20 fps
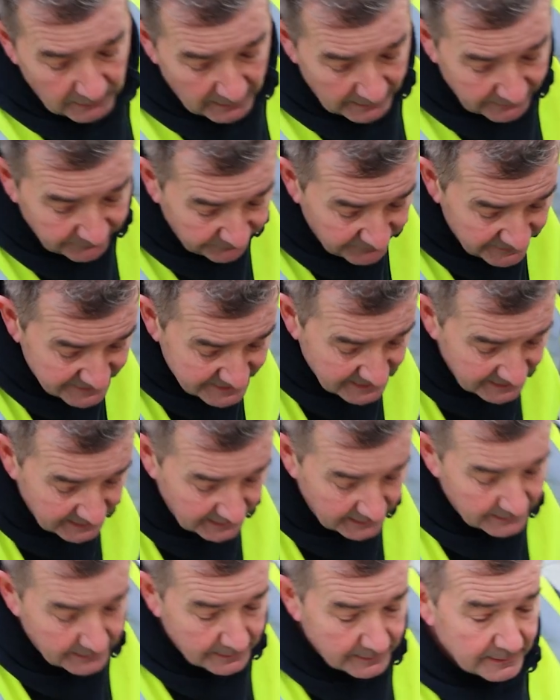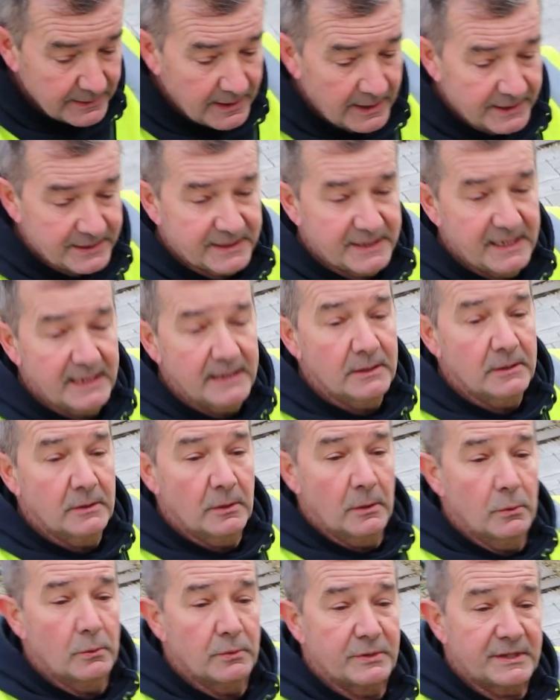when fitting a
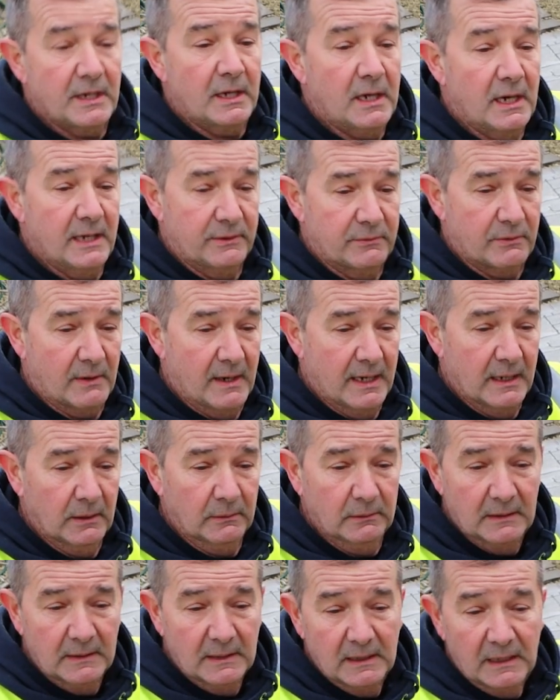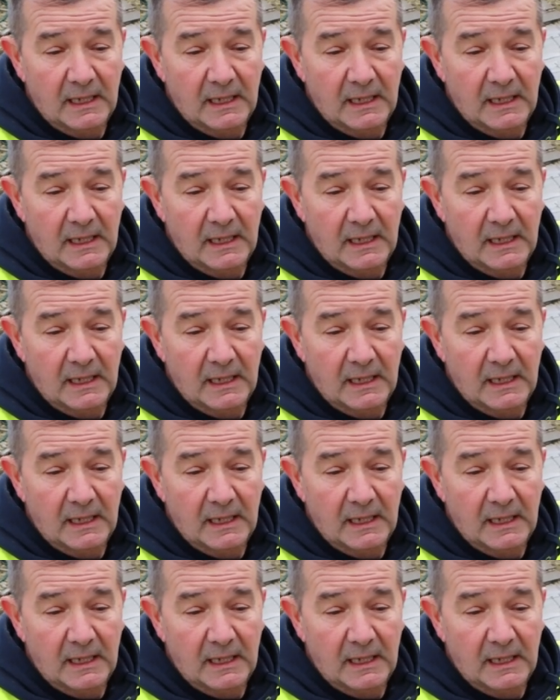single side rail,